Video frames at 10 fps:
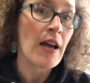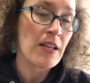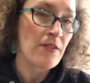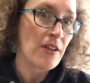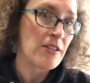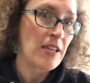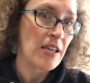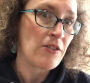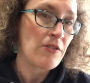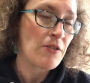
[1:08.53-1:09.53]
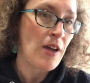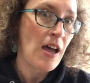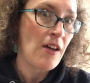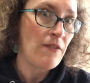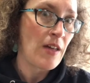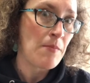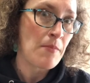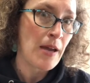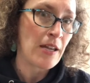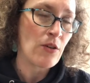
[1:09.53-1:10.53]
kind of containers you have that
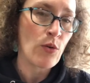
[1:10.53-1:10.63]
might